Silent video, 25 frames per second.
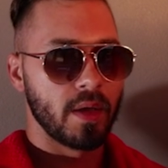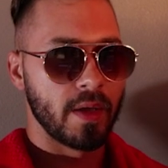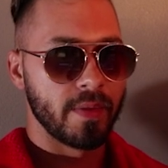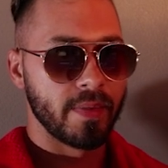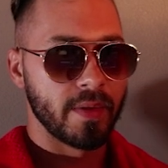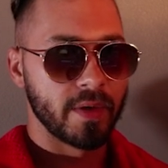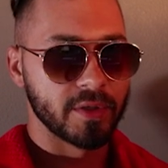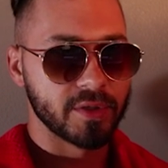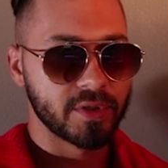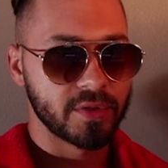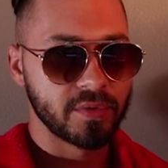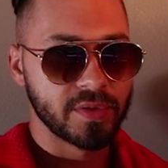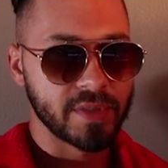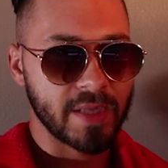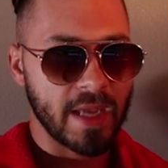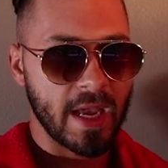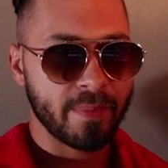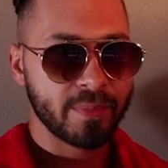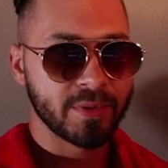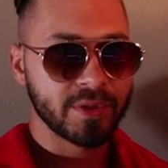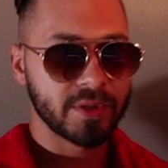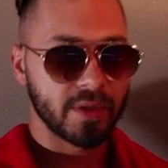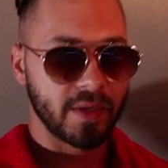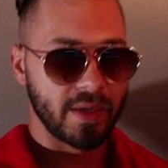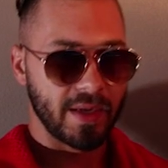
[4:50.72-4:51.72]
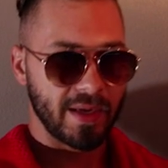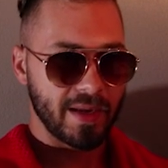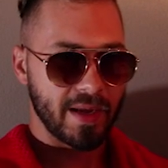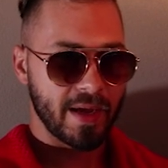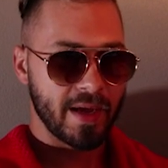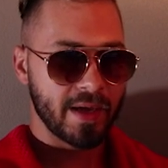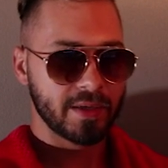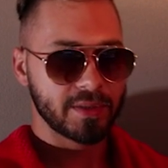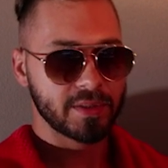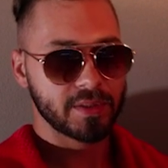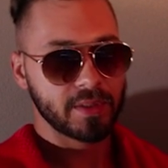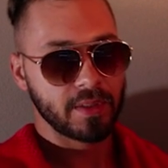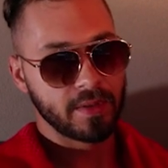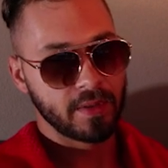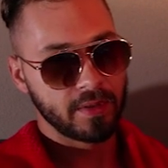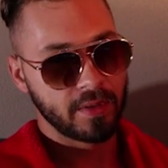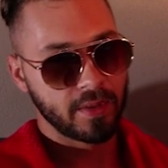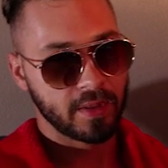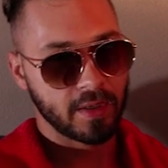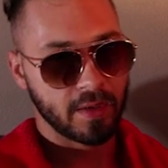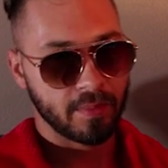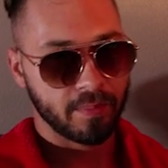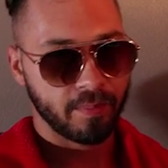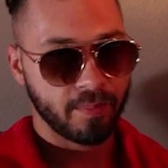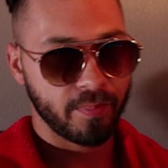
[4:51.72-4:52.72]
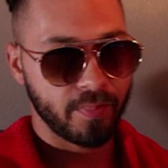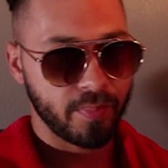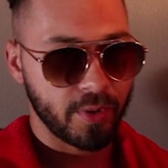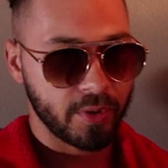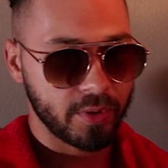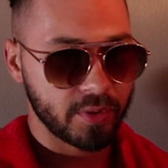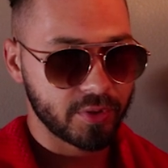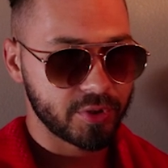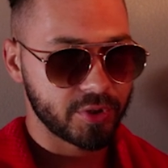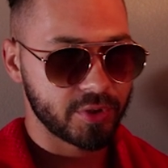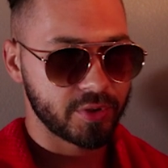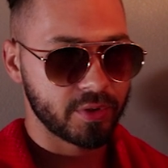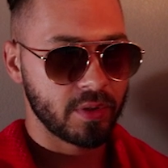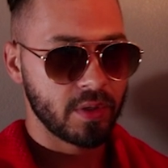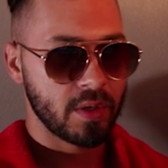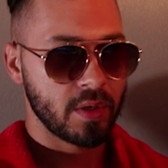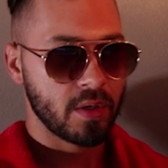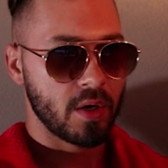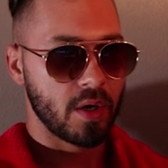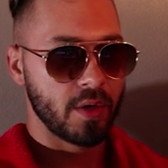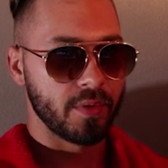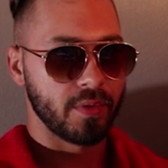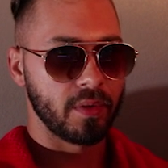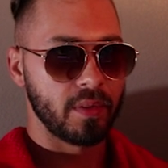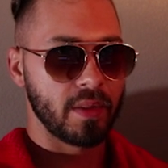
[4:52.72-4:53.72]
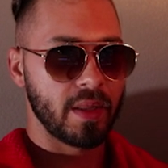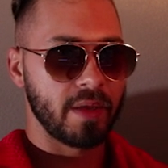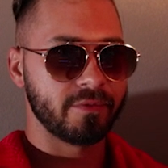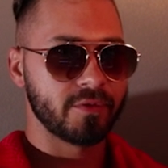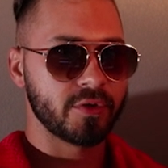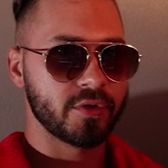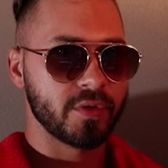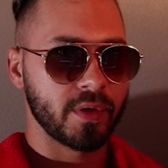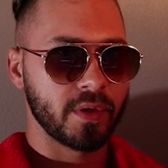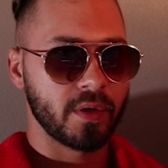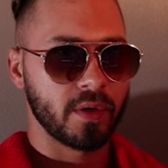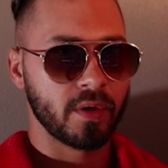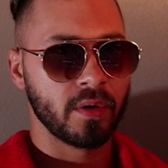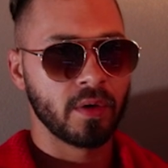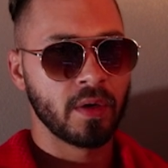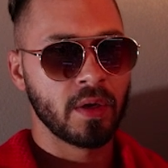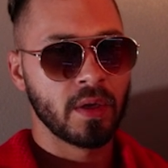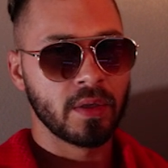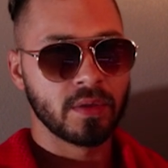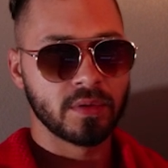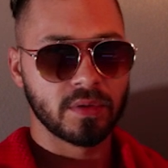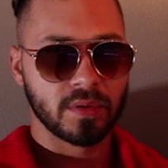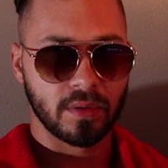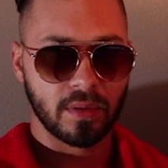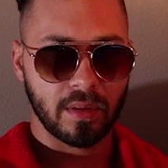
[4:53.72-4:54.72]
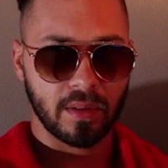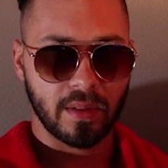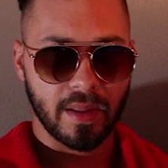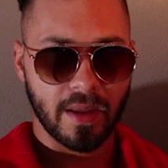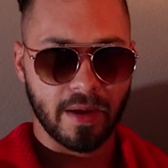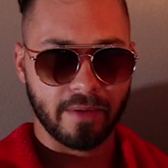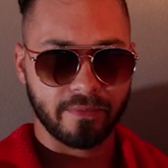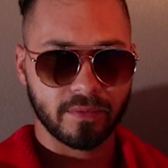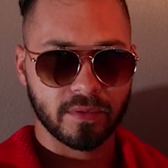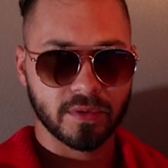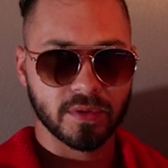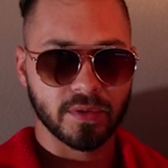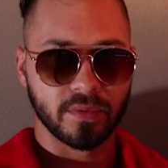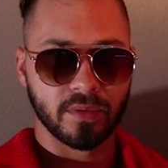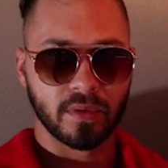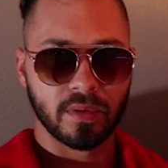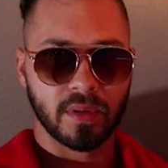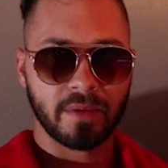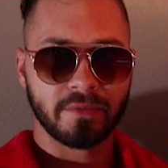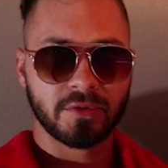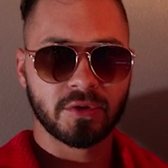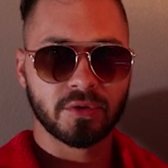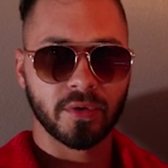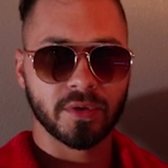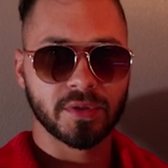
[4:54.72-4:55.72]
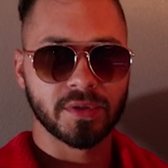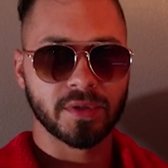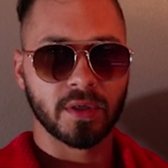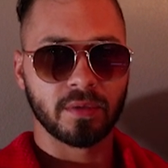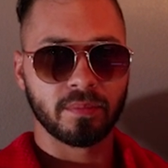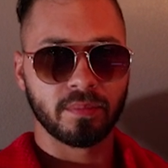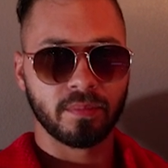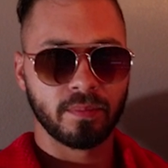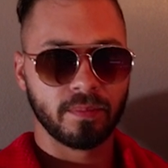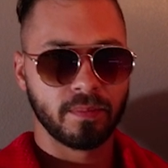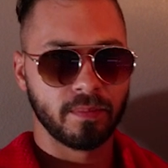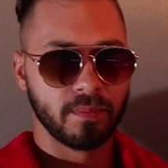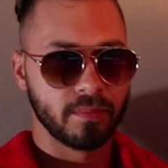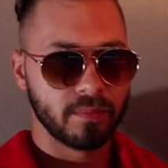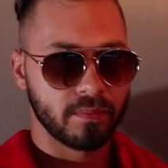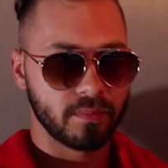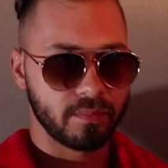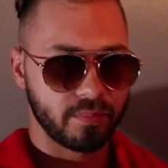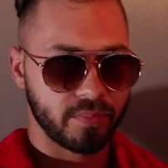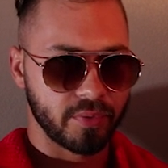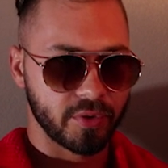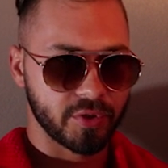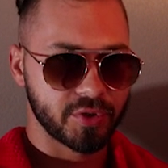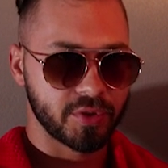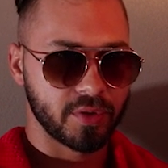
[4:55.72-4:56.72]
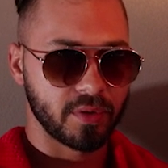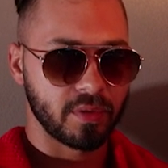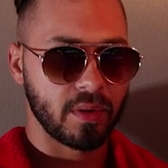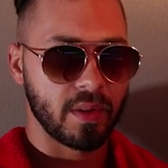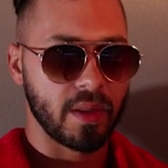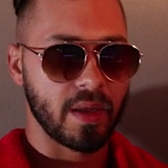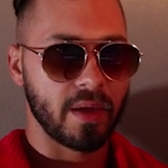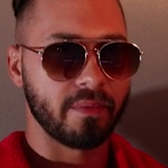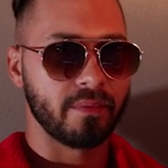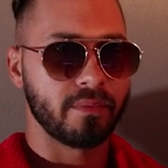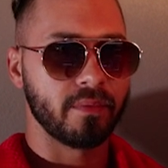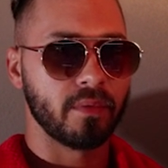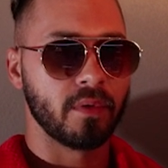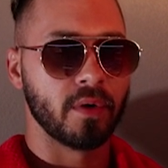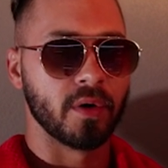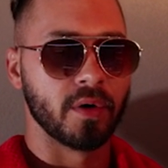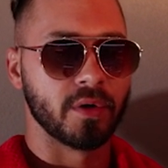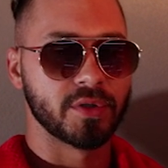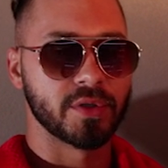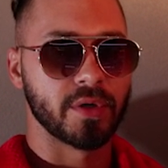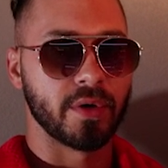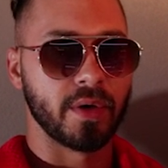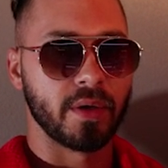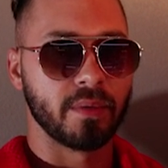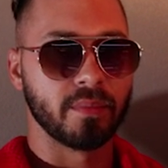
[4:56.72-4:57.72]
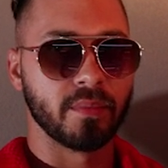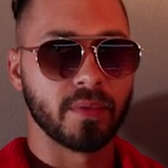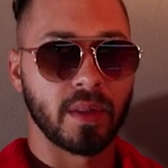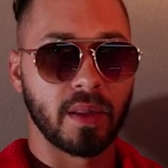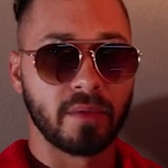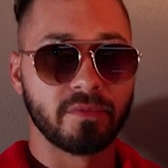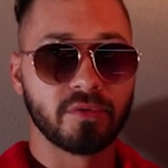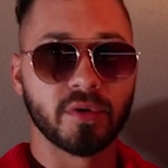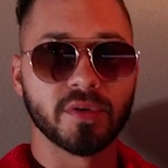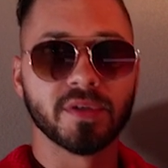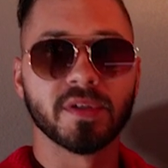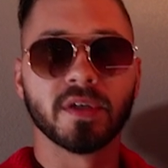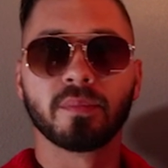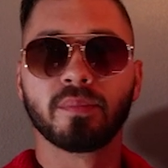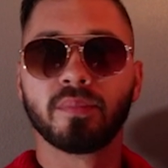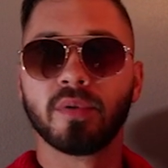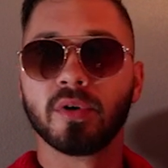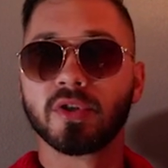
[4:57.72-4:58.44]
and then as soon as that happens you're gonna hit X, and then you're gonna push on the left trigger to the left. So on the left joystick, push to the left, or sorry, on the left joystick,